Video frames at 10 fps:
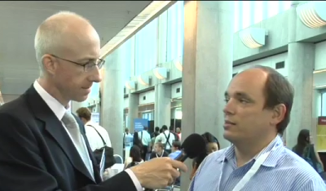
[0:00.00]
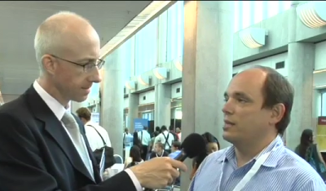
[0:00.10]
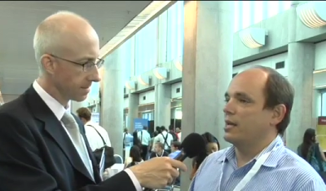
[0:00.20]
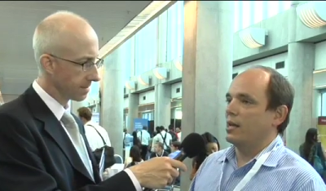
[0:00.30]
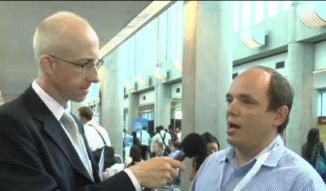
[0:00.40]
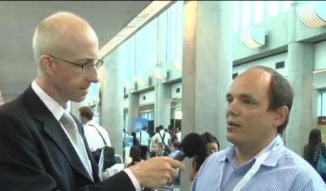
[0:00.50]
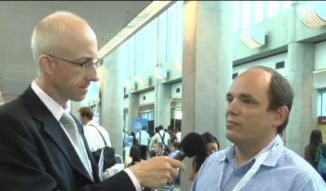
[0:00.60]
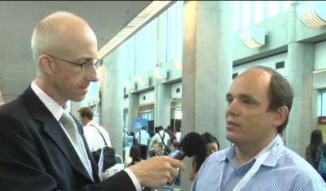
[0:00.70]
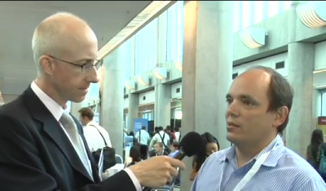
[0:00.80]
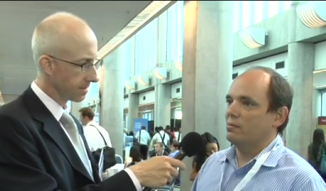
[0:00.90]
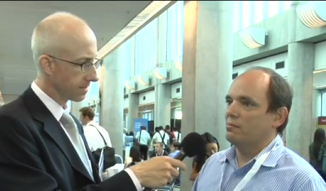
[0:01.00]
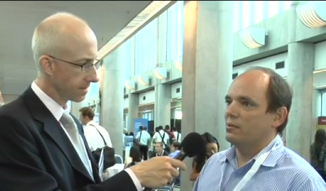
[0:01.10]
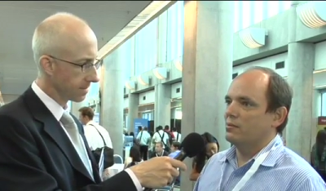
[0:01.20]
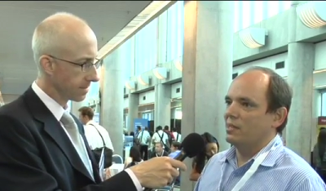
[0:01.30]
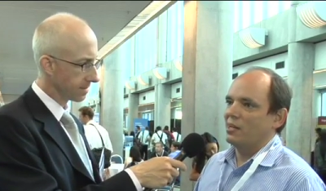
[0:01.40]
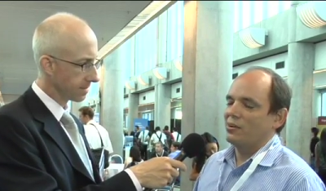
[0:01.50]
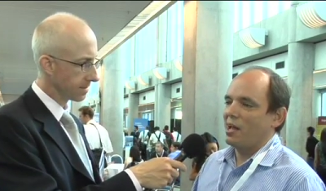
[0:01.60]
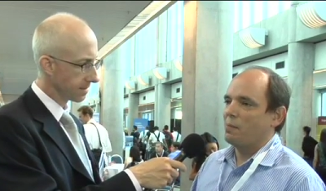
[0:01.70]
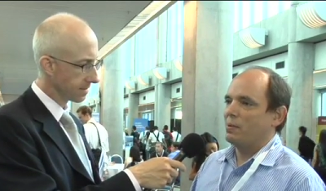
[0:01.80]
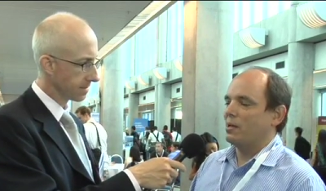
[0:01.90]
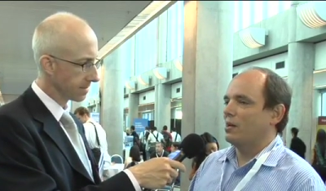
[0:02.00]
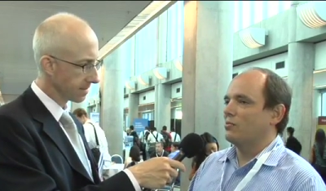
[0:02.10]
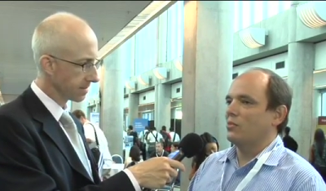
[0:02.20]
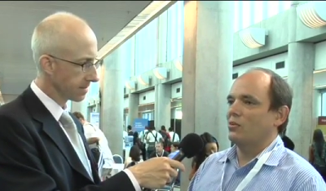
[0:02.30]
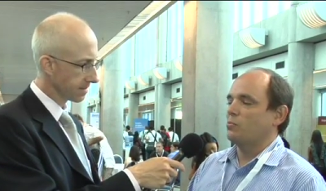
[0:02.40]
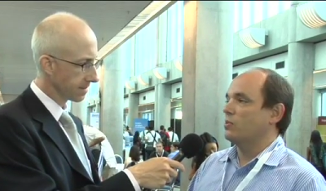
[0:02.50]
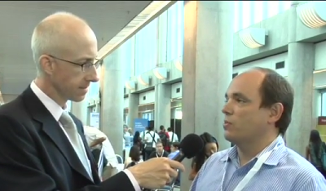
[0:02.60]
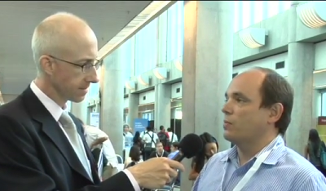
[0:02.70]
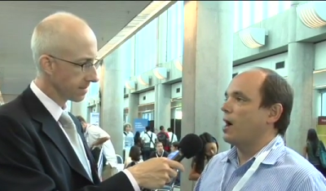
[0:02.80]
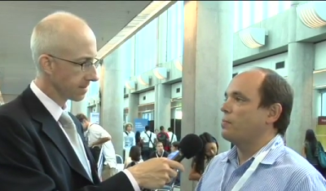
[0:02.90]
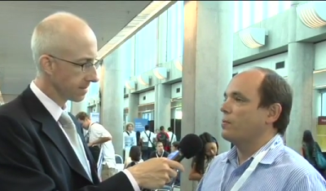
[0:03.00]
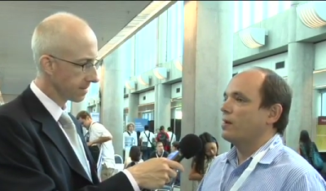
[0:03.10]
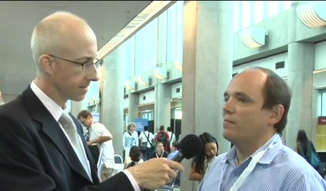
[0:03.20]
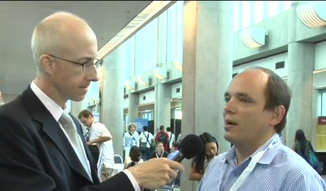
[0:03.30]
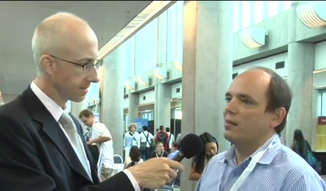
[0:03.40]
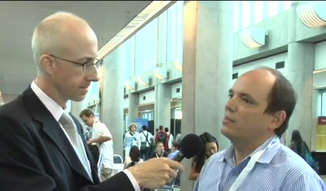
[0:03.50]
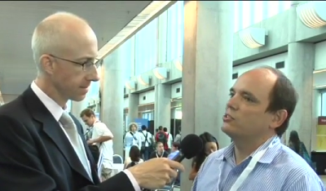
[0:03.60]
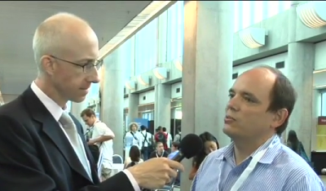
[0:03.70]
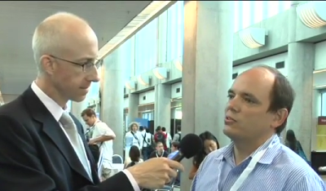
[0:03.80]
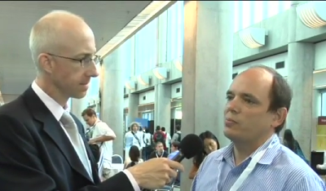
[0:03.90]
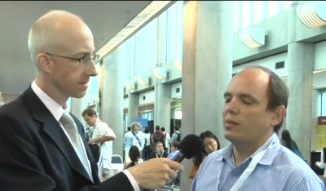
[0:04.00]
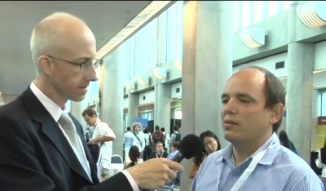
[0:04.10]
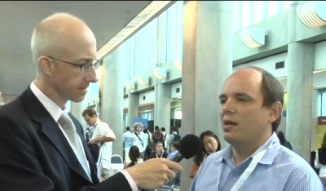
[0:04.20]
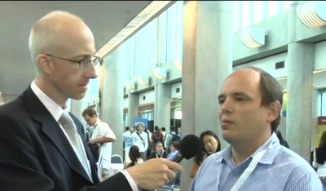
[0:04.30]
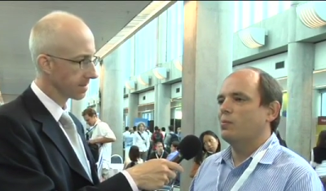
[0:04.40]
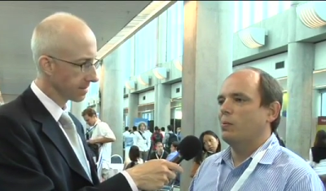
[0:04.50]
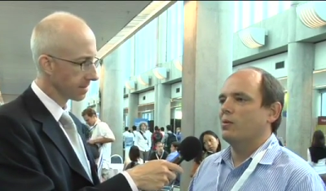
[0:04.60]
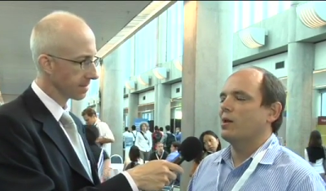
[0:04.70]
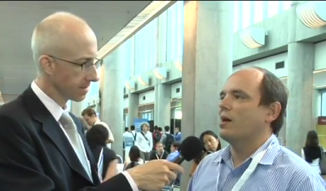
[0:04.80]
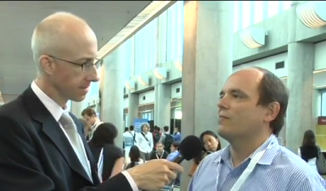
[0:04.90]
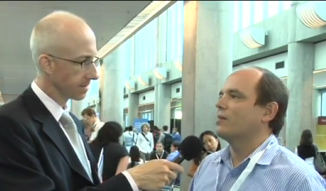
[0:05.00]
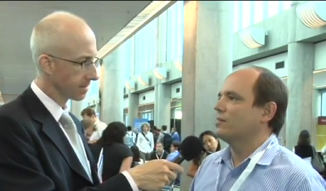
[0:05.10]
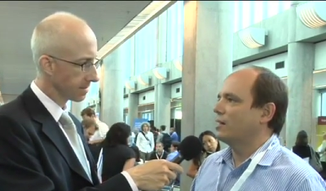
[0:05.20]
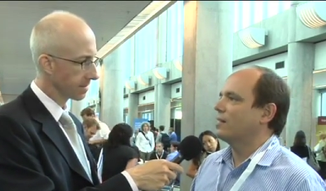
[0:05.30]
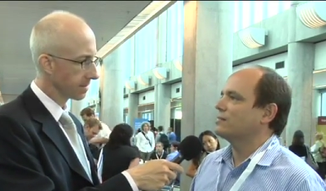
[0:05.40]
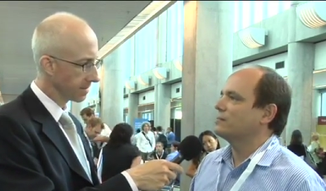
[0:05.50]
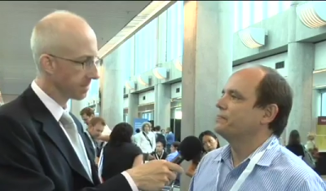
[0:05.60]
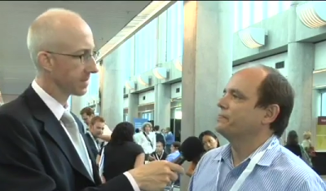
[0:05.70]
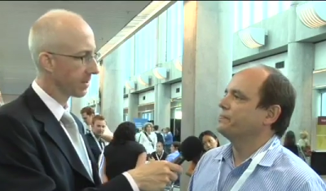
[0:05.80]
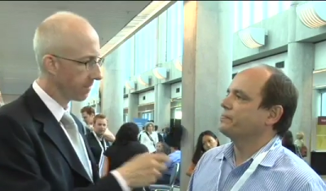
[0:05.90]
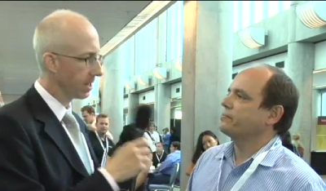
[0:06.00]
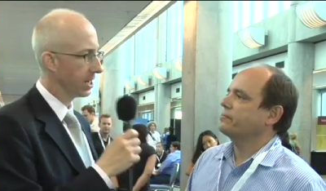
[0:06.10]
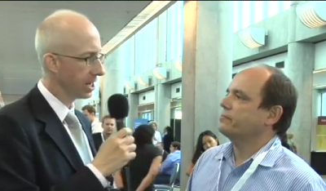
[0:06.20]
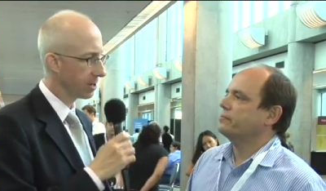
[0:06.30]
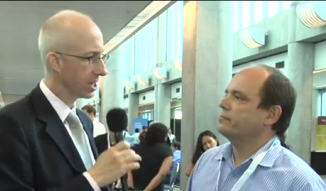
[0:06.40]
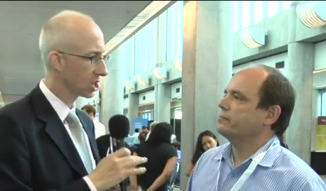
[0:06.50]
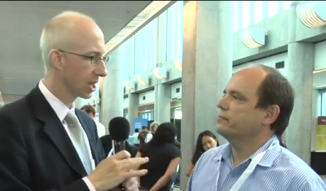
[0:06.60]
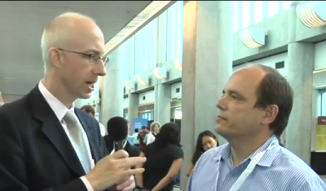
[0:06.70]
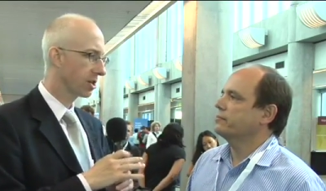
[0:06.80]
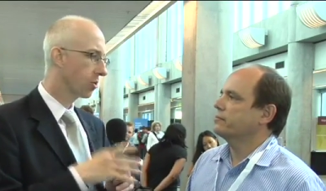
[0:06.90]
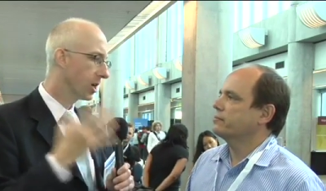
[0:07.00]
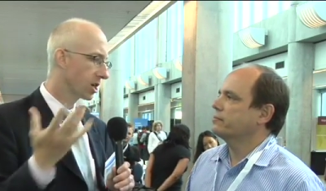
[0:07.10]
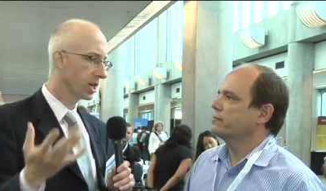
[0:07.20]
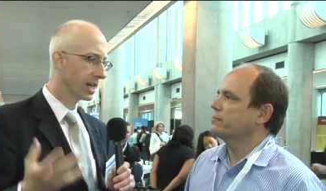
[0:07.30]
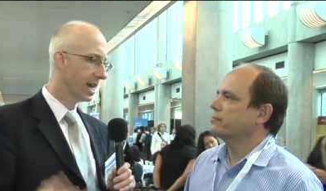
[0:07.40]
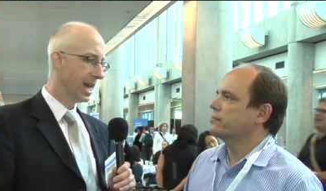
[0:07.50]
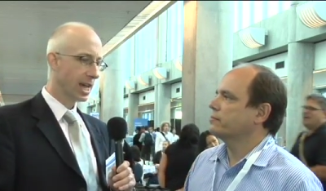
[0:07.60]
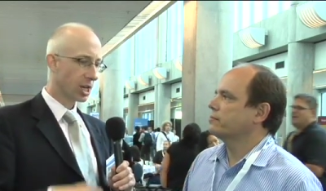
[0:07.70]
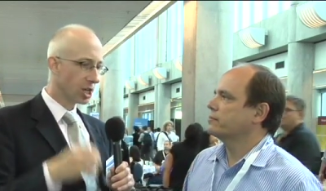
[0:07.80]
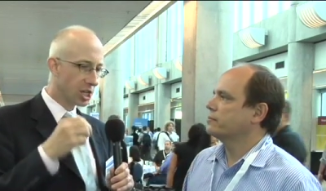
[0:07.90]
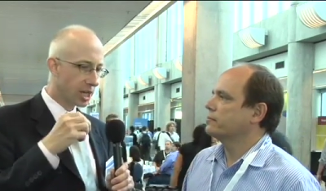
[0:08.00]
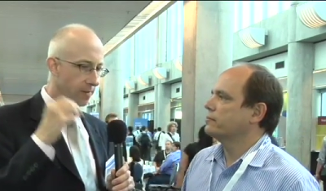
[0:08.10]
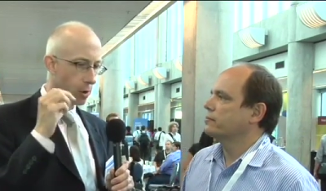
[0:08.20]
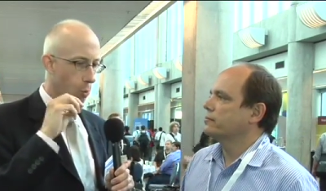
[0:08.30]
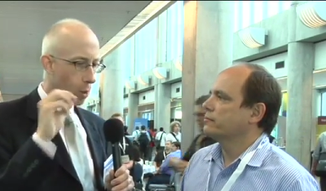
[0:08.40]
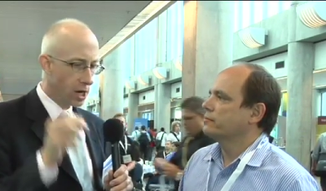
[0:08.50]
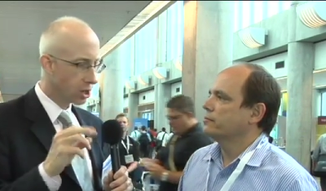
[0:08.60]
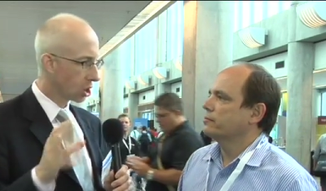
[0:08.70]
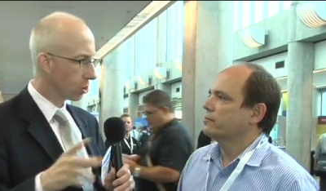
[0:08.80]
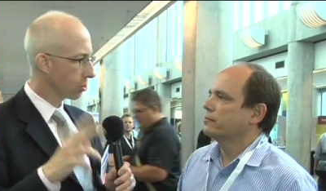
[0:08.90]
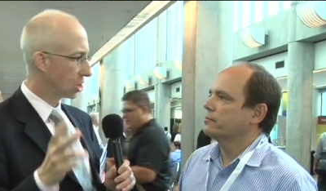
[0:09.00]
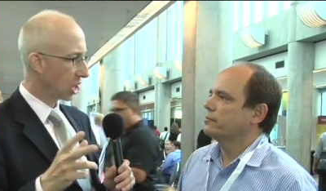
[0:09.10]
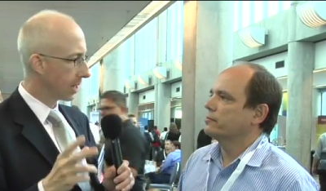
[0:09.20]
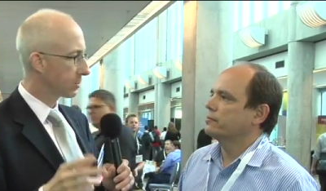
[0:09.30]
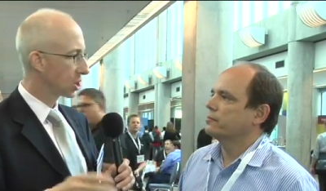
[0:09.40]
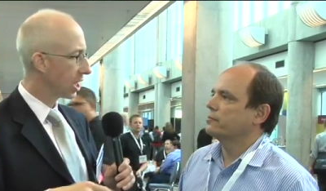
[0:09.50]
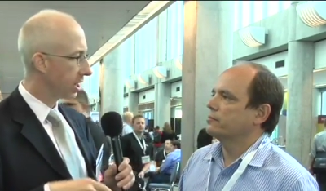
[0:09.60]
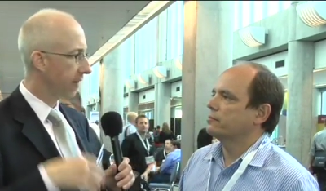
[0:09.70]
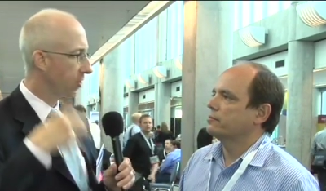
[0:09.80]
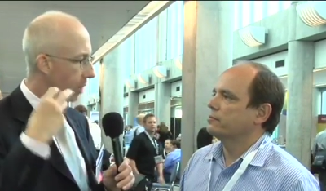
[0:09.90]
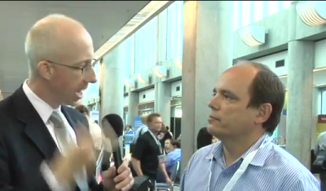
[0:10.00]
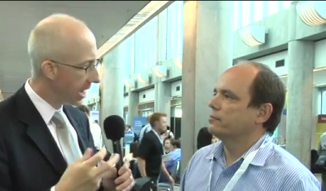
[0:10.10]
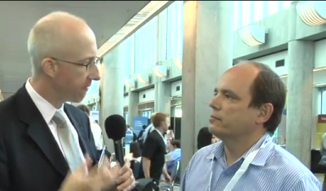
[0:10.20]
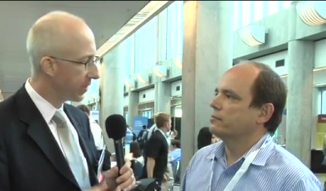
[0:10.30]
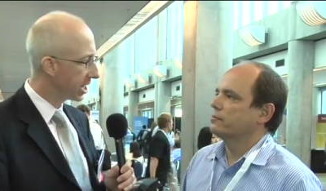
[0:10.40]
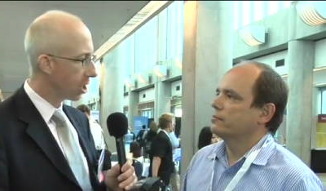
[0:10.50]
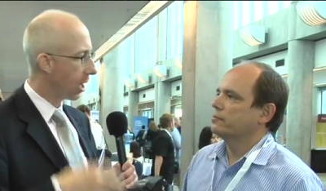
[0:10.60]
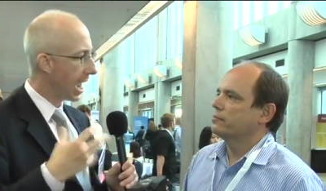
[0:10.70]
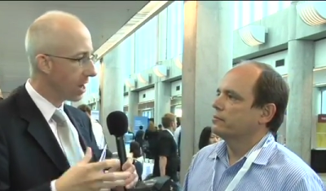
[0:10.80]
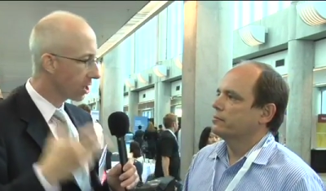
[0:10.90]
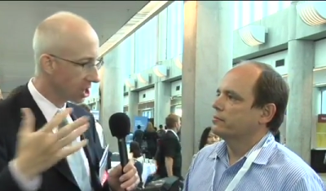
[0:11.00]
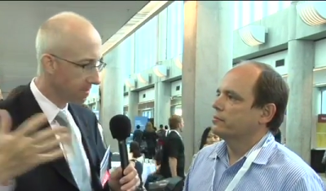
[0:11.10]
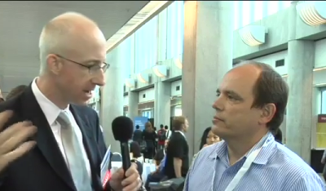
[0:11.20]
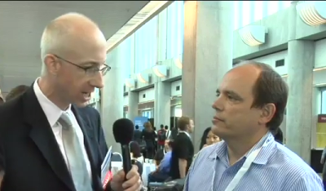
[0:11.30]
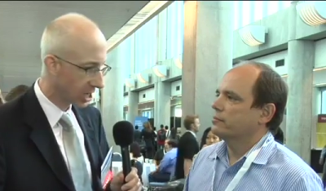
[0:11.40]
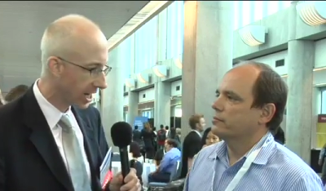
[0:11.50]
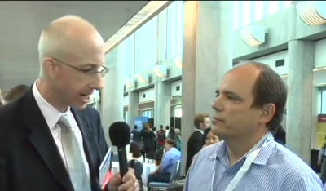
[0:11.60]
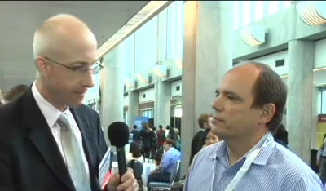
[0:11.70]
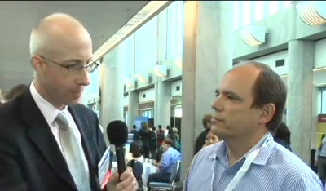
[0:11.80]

Speaker 1: taken out of the the internet because there's been some copyright violation or something like that, and we'll pull it out of our index. Hmm.
Speaker 2: Very interesting. And quickly, can you give a, one or two tips uh, if you have video? How can you make it kind of